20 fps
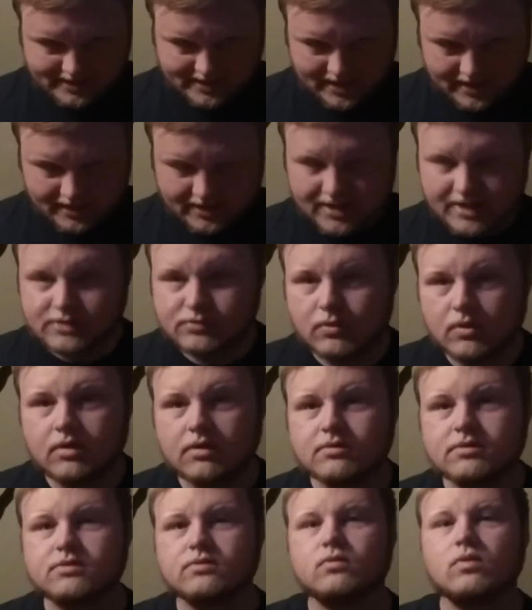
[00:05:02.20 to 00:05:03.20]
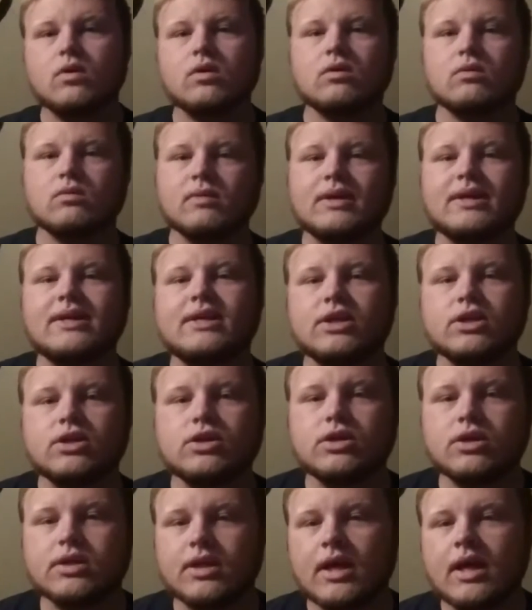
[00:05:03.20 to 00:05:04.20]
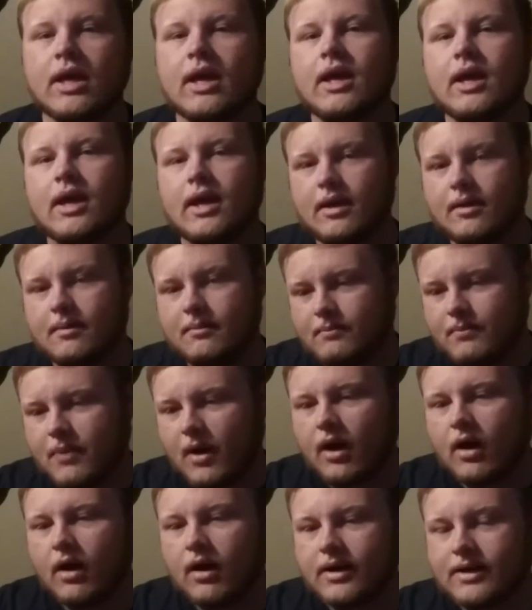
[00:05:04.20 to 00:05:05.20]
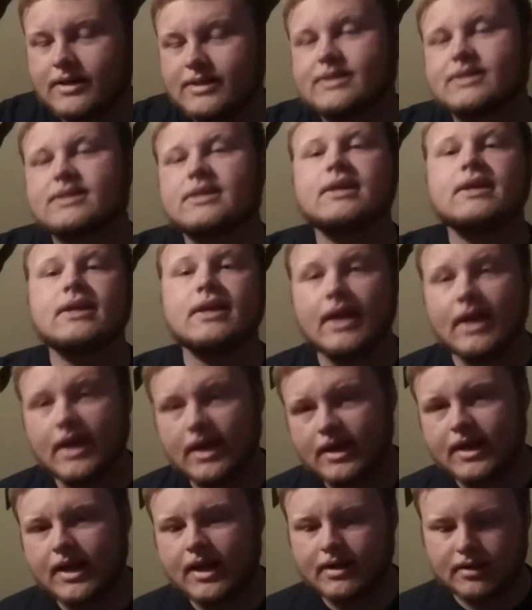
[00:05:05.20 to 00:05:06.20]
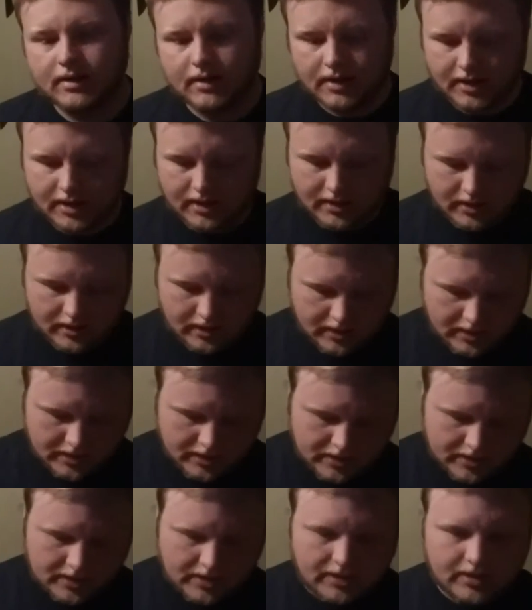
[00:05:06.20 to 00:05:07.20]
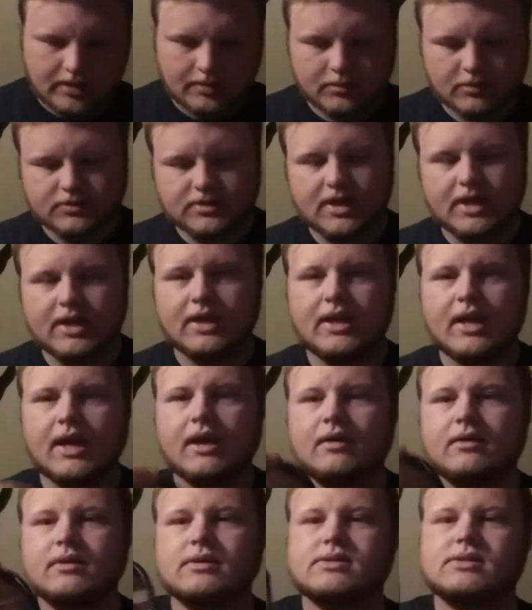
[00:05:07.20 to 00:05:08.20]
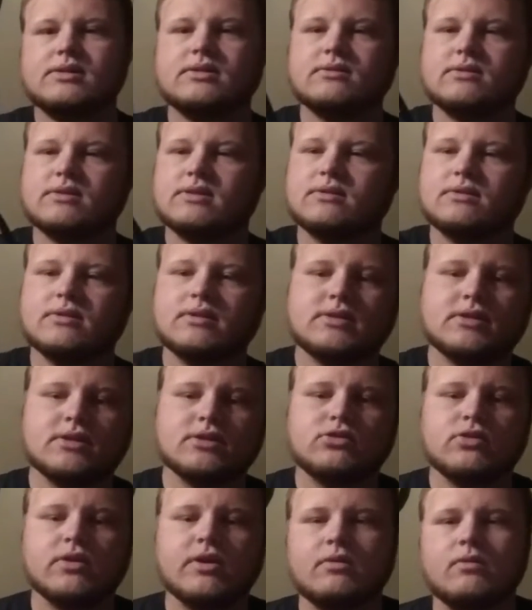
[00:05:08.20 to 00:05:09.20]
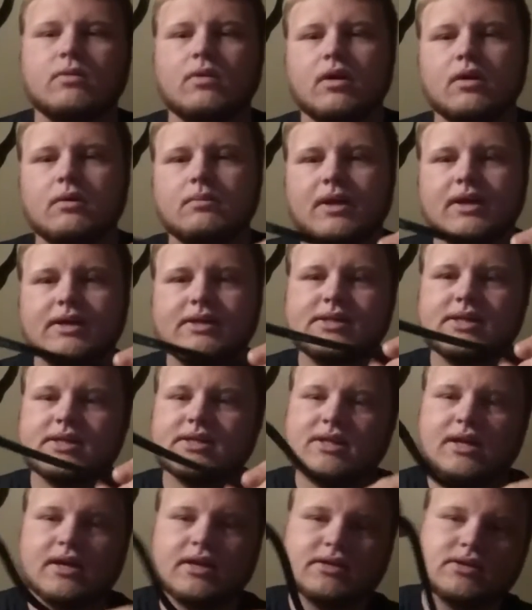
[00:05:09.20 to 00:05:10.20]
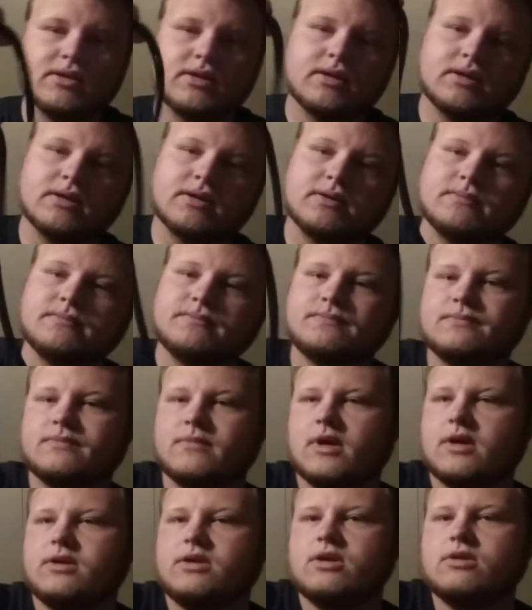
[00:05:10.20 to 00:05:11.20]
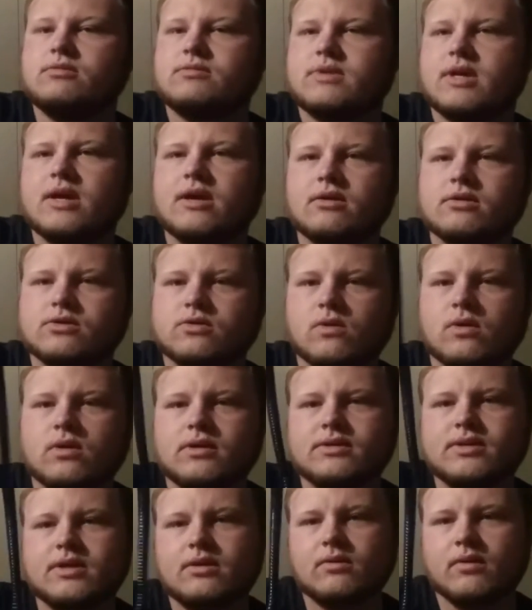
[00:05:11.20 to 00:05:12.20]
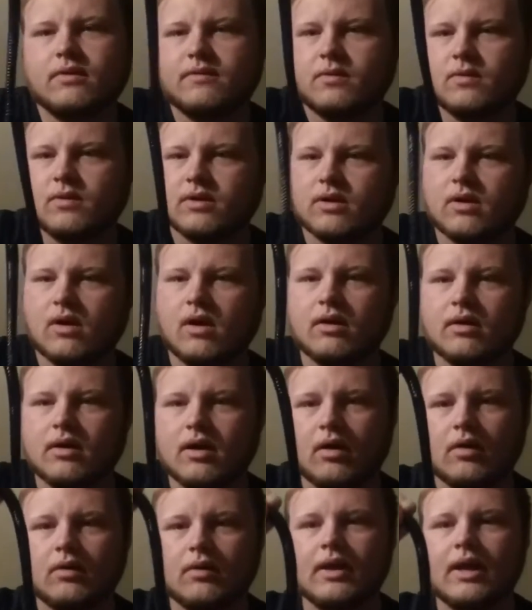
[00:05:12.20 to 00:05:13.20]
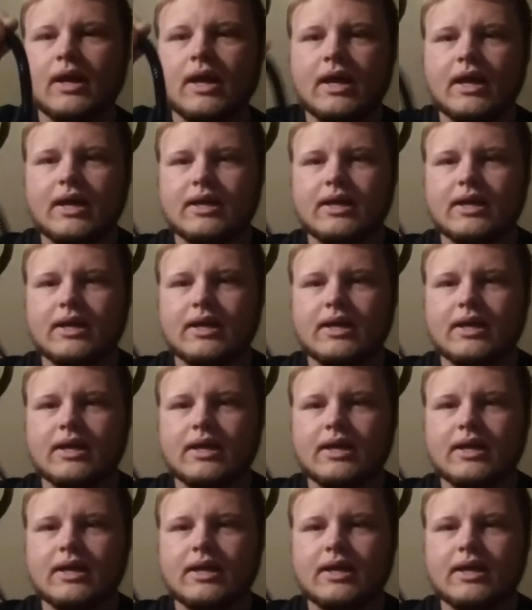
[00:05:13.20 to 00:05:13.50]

I said, these worms work really good in ponds and at the lake. And I'm going to take it out. It's a trick worm. Like I said, it's not a U-tail, swirly tail, whatever you want to call it.